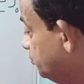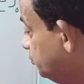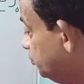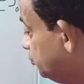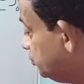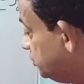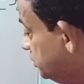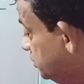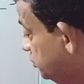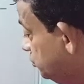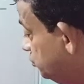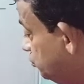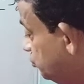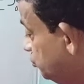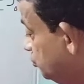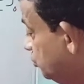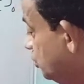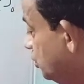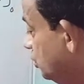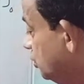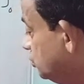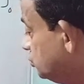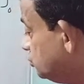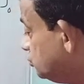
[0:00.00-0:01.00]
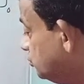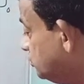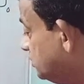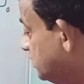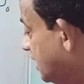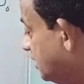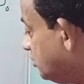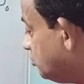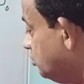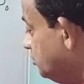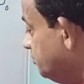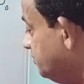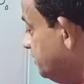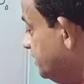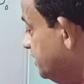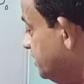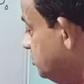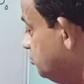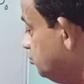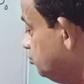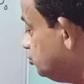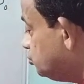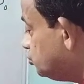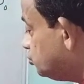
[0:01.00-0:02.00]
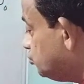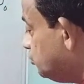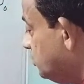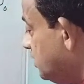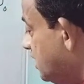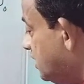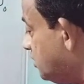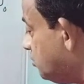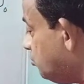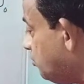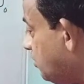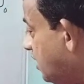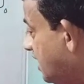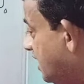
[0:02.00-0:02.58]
put u, so that will be u square.